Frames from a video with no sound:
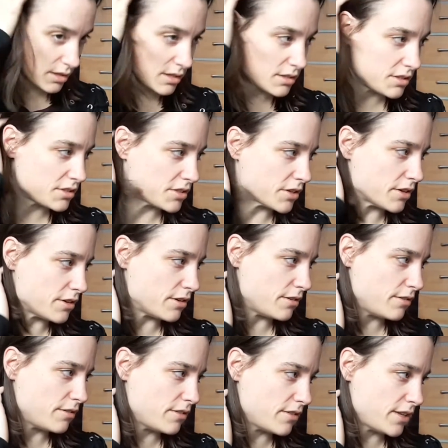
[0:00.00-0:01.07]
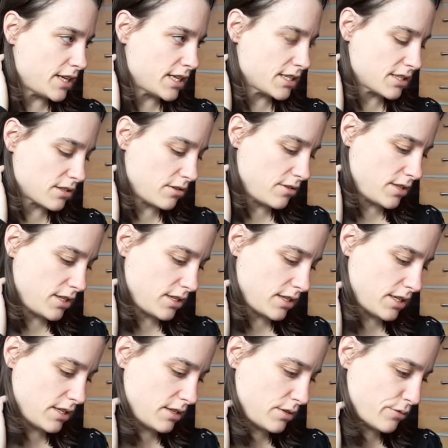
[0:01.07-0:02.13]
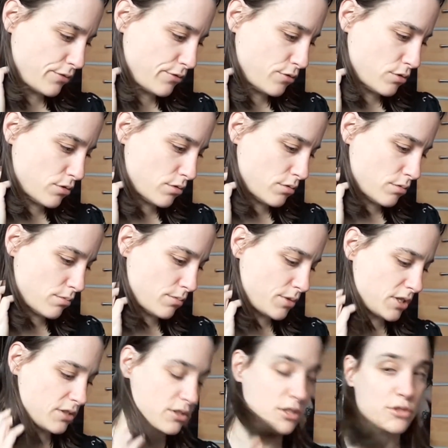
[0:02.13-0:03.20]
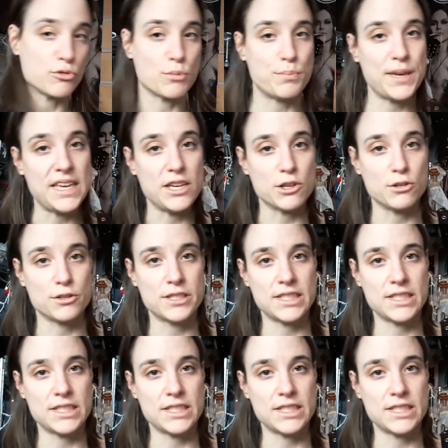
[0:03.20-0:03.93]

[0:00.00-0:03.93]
So the next clothing is from just from Peacock's